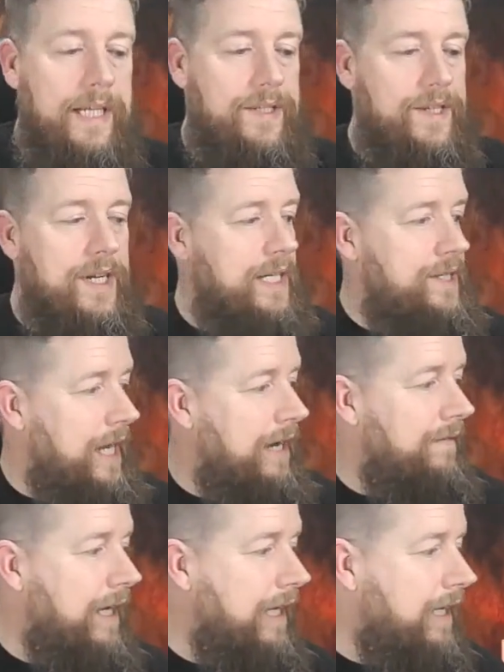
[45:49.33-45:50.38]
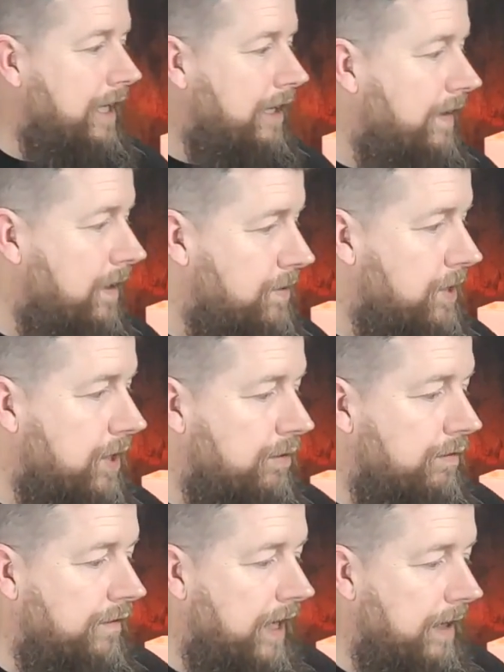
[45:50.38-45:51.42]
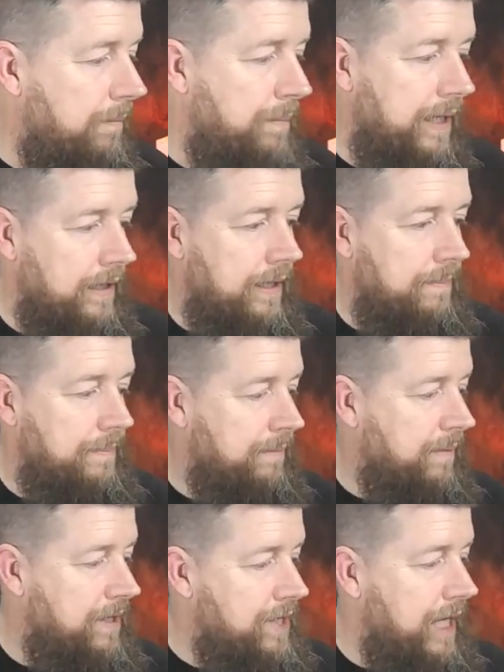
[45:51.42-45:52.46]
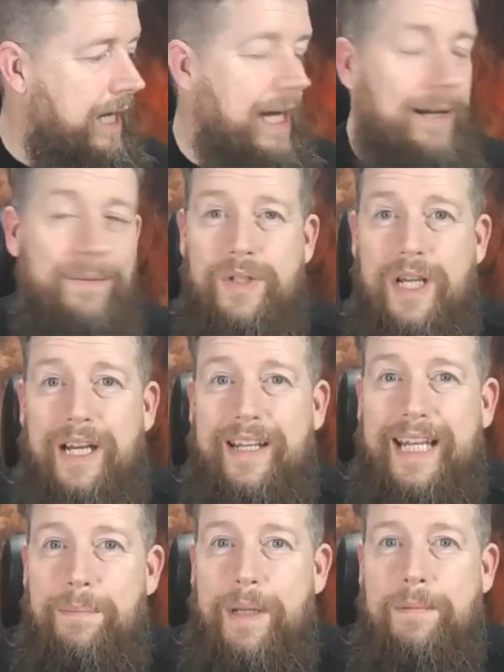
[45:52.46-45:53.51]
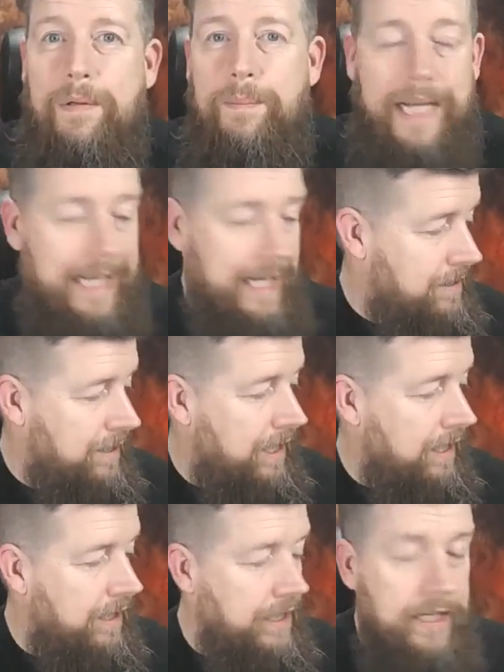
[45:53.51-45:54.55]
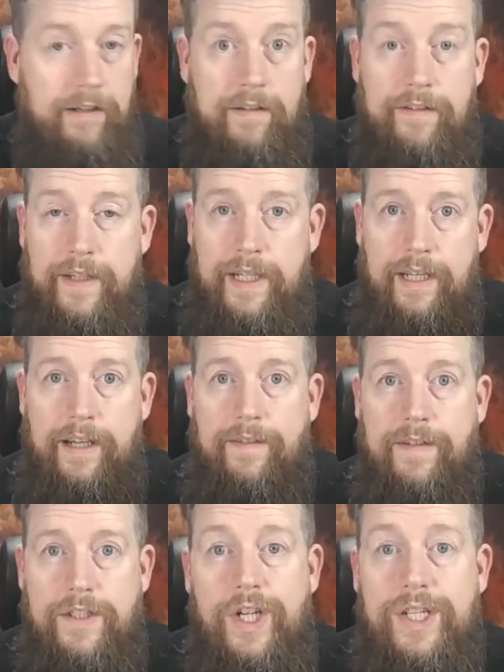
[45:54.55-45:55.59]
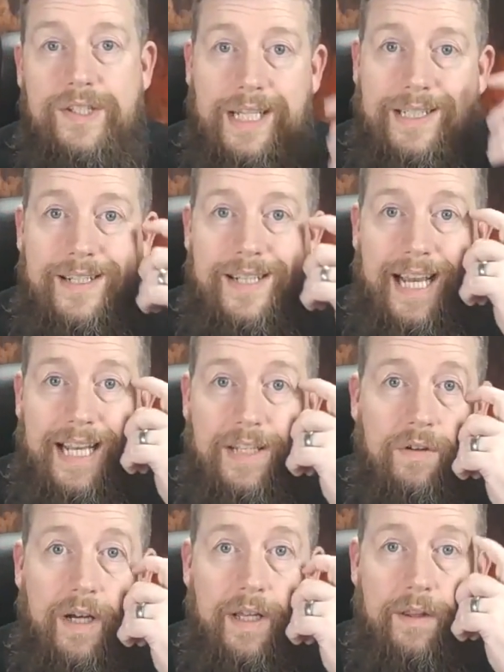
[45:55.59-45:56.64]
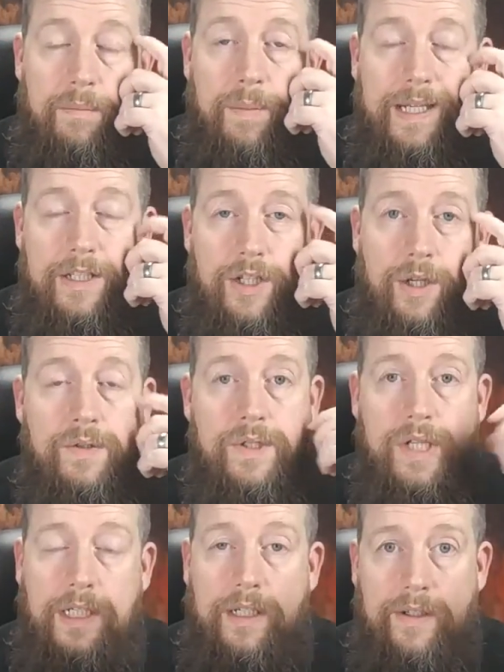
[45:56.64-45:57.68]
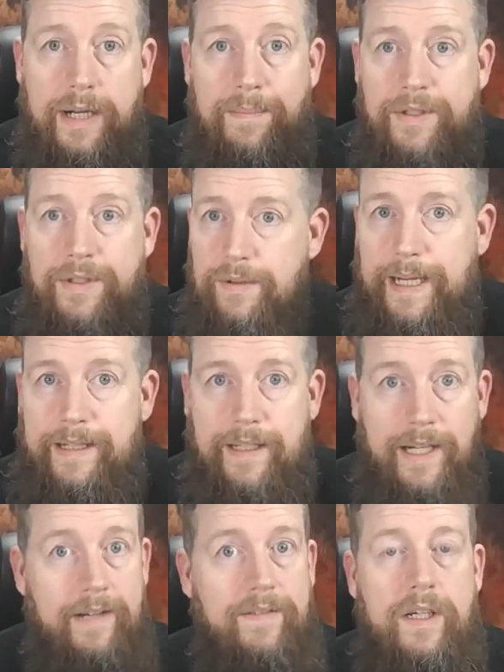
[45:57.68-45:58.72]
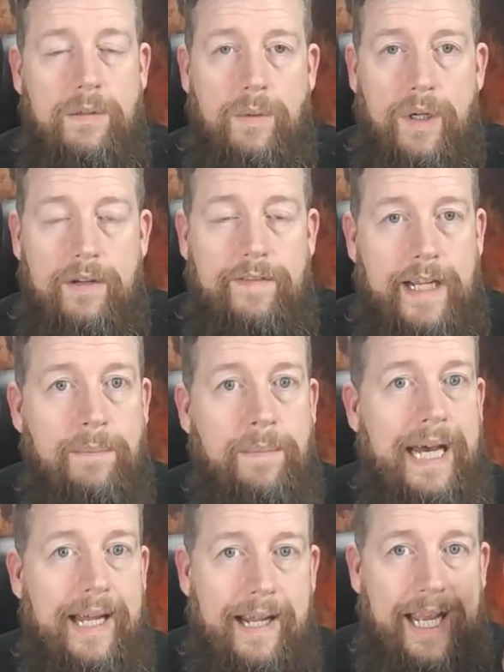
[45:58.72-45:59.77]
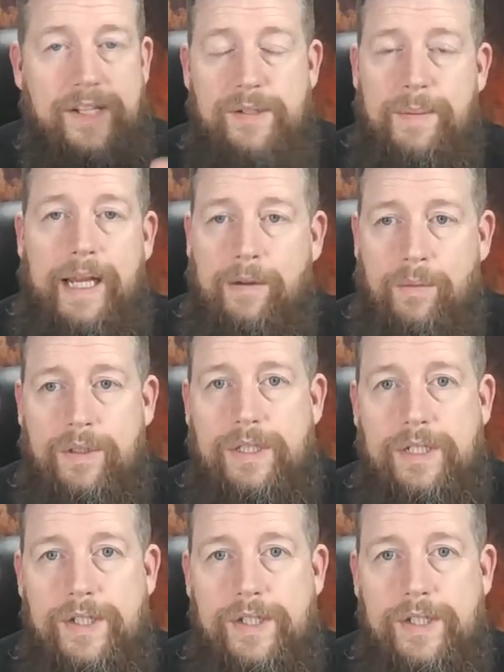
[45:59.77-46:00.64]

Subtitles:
nice to have that kind of old school vibe, but once again, helps kind of get people back into the idea of adjusting to taste rather than being too stuck on numbers about kind of, oh, I want to vape at X amount of wattage.